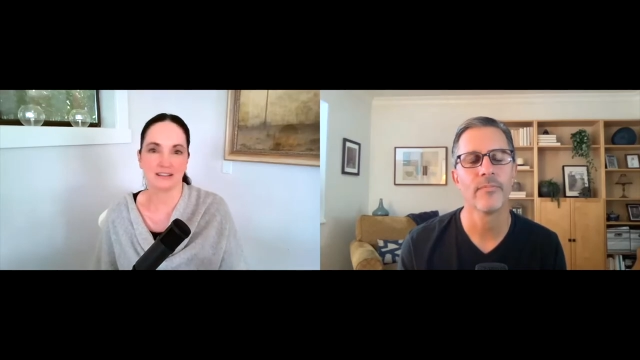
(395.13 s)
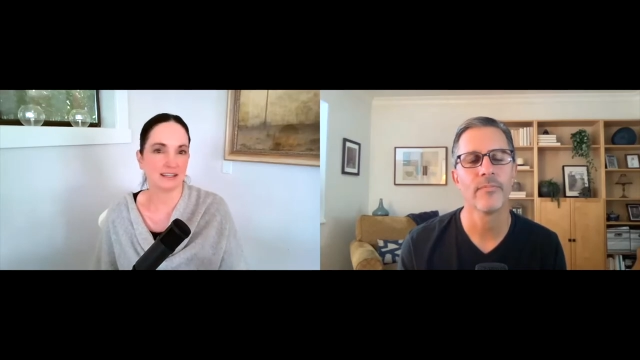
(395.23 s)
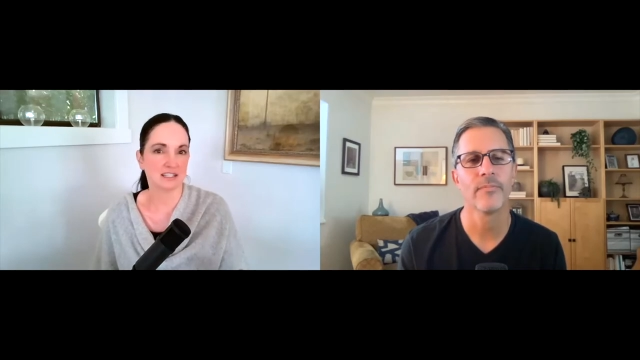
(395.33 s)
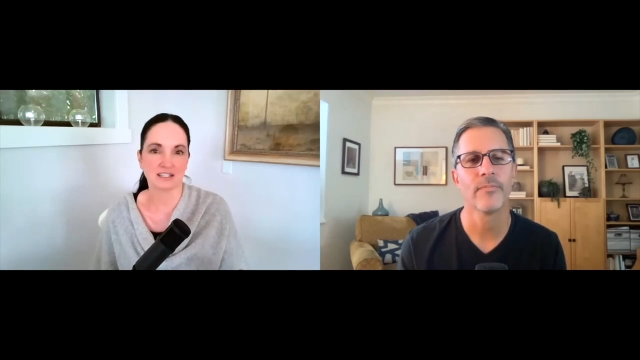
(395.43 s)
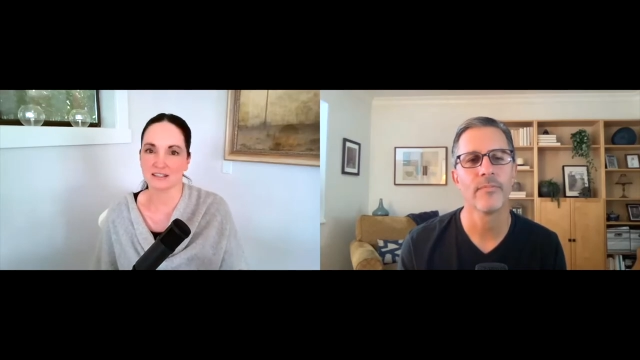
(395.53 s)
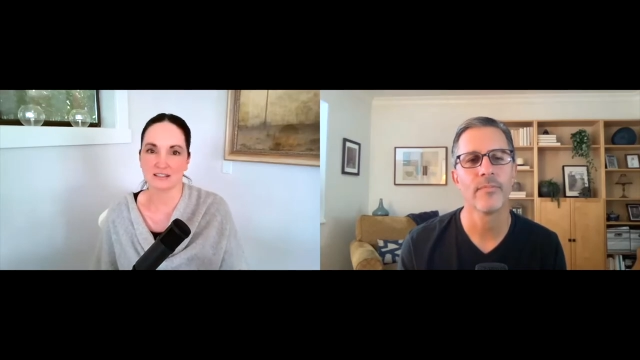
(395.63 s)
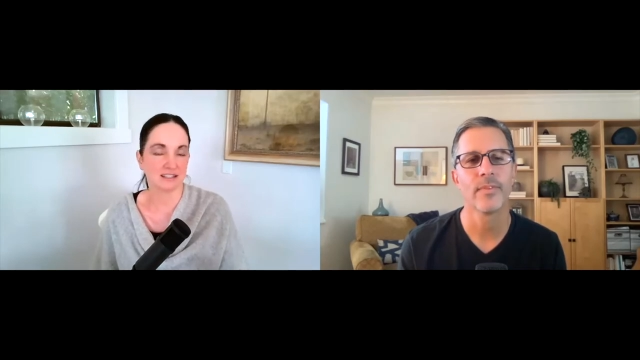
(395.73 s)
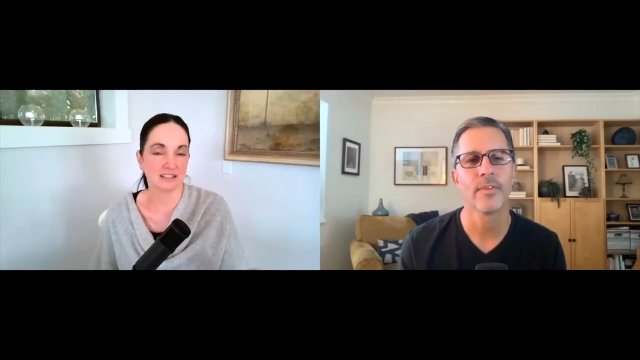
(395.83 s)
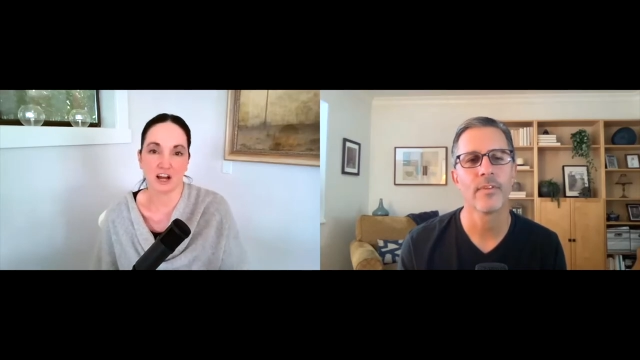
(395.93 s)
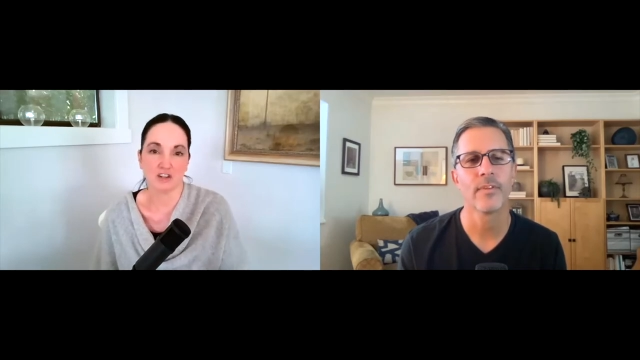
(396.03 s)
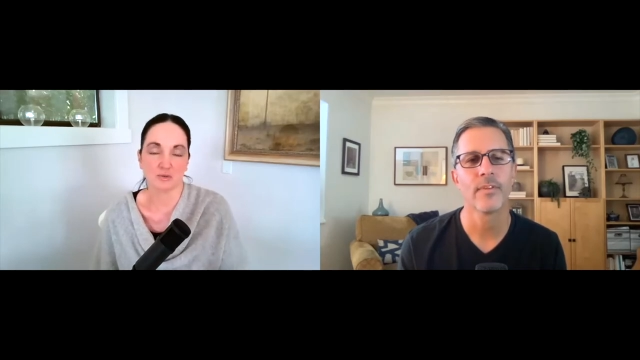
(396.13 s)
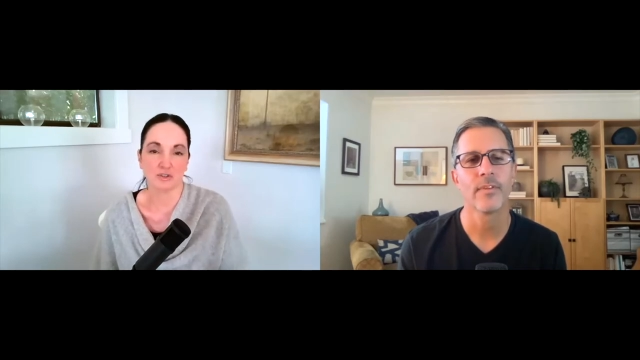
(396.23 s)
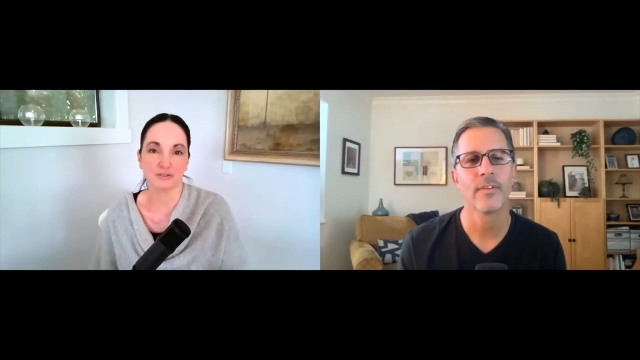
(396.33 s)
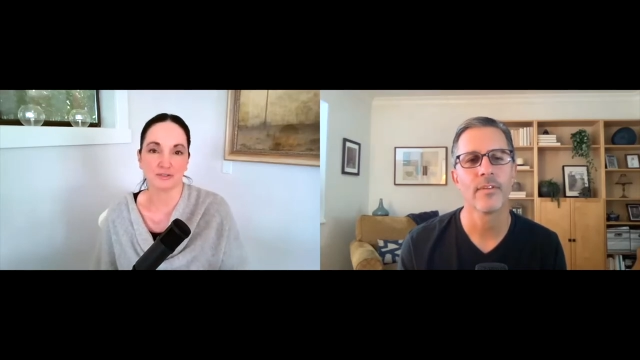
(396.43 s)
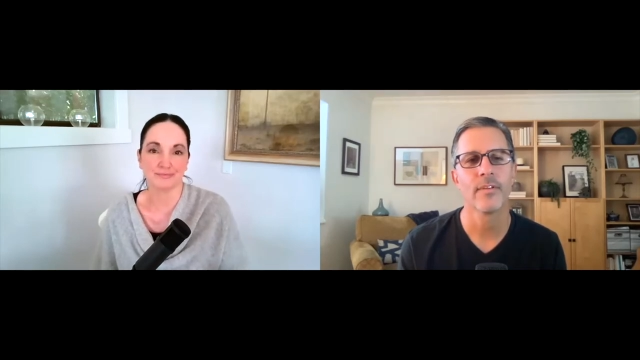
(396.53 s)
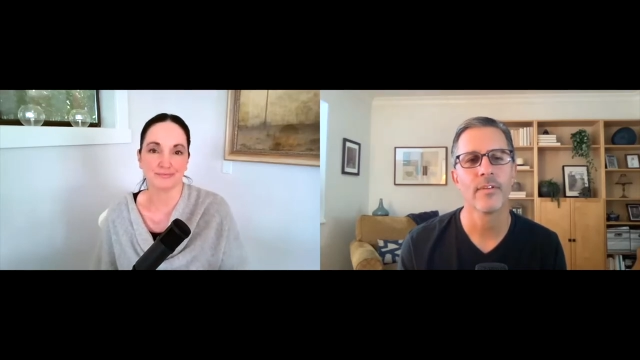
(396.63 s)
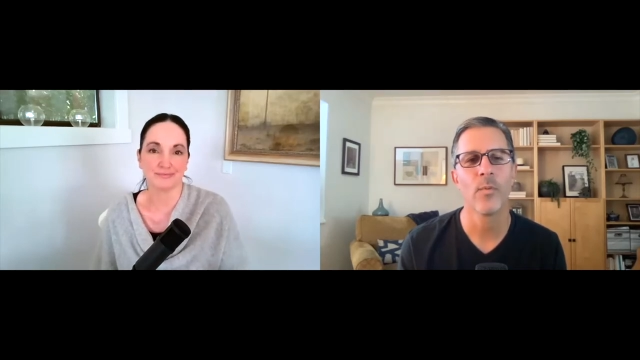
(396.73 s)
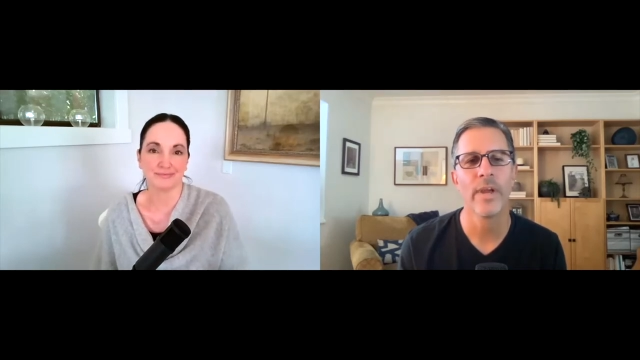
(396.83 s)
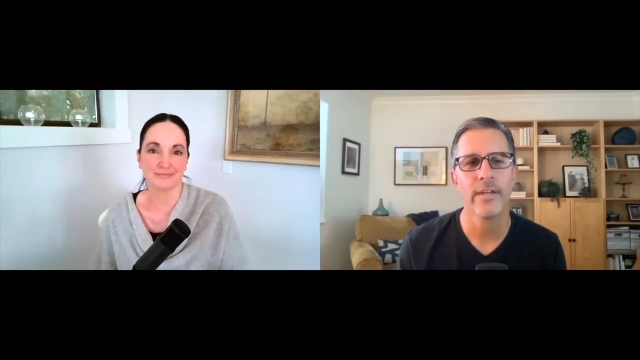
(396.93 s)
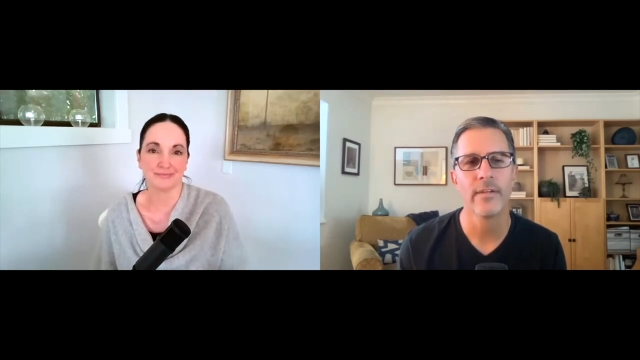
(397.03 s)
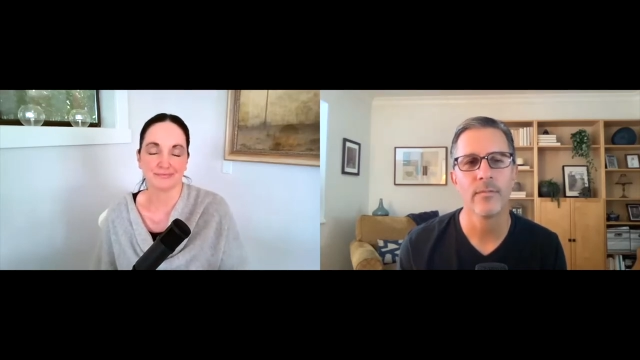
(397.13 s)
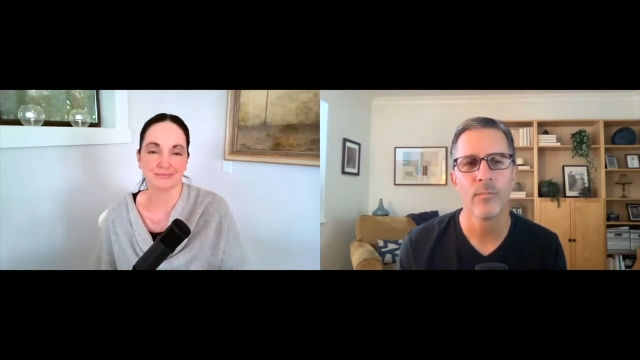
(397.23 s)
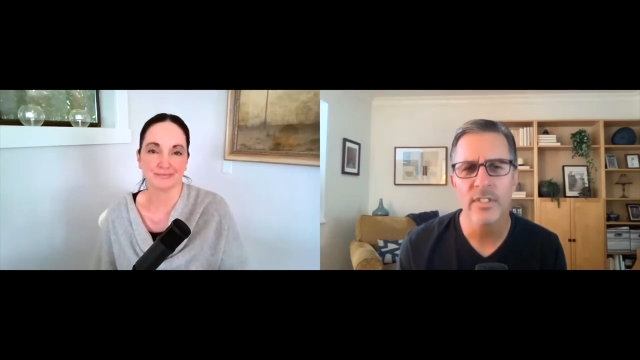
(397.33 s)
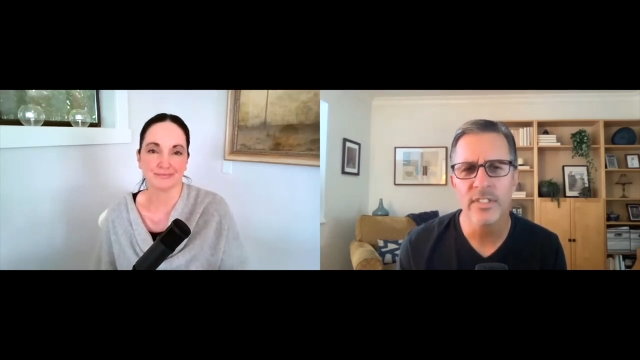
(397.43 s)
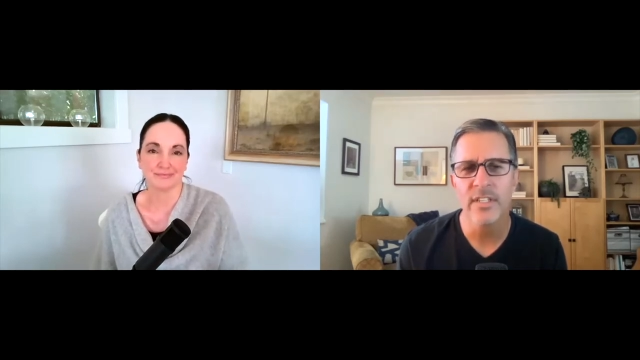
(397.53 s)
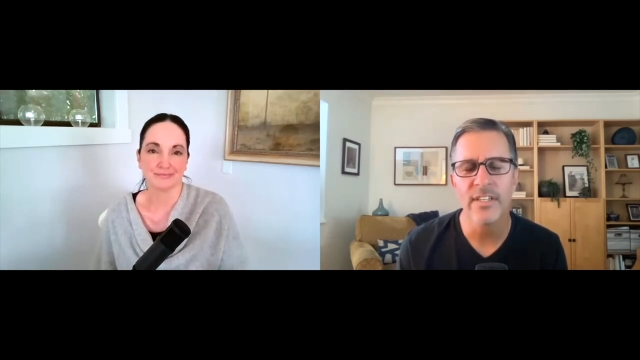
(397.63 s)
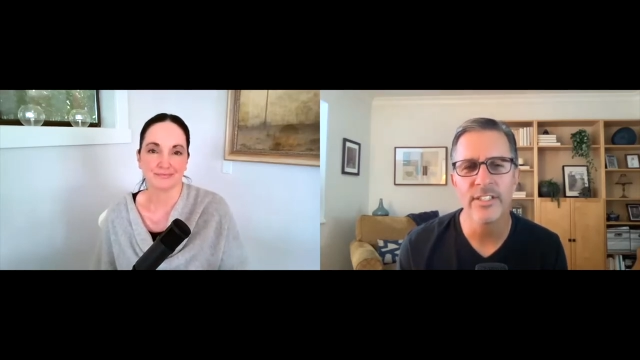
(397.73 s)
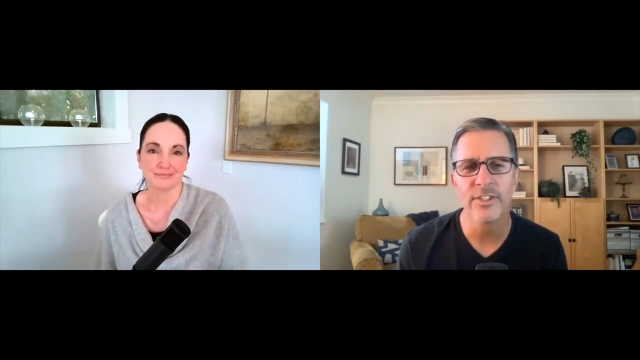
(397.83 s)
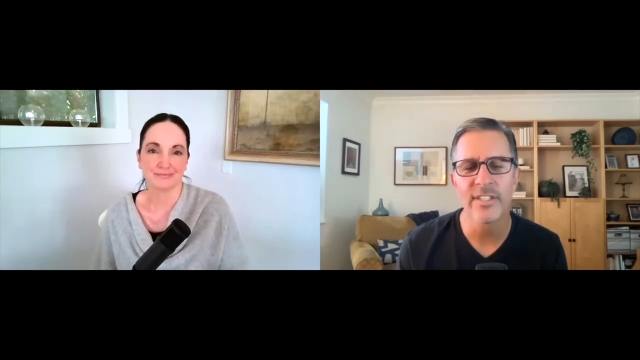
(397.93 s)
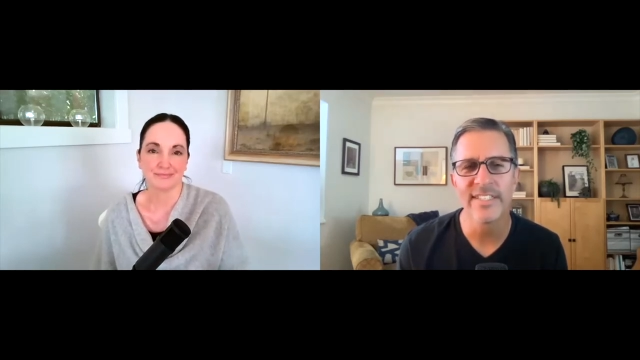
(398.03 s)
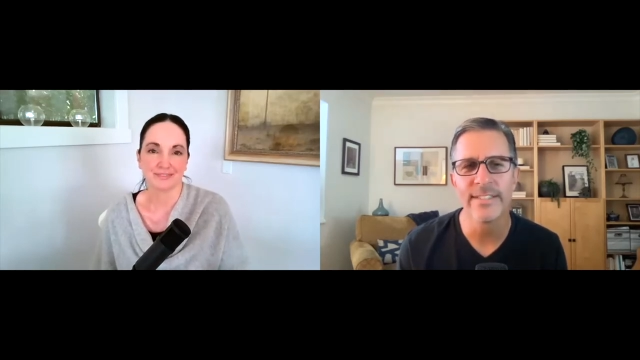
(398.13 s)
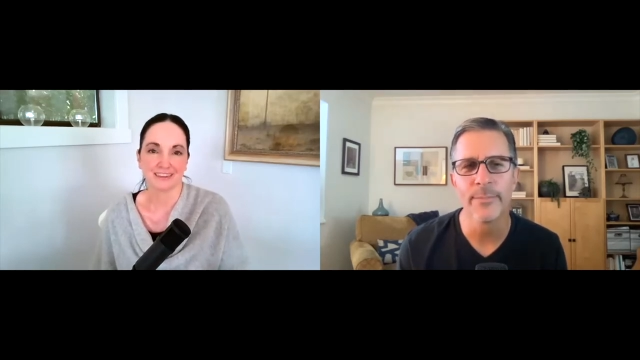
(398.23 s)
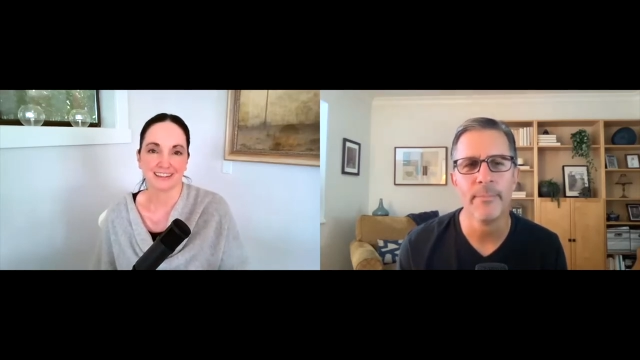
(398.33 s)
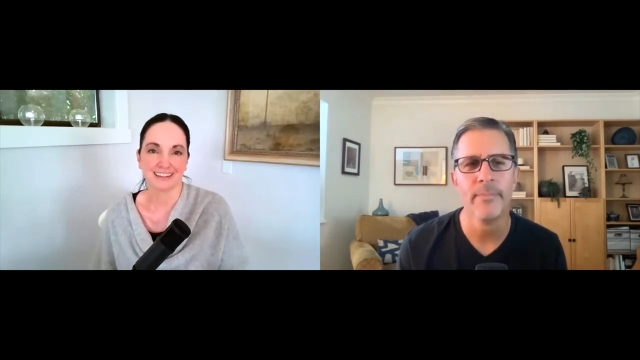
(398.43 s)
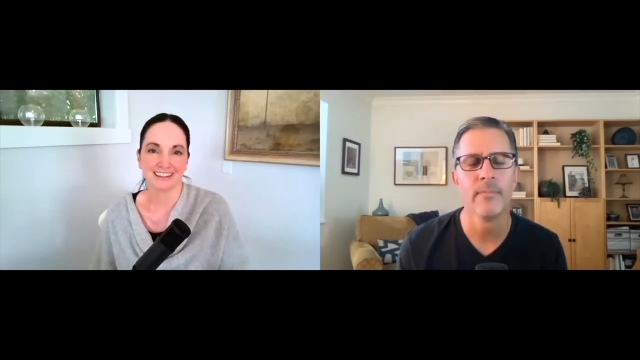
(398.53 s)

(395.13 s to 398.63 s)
Speaker 1: it's it's not true
Speaker 2: wait what's an initialism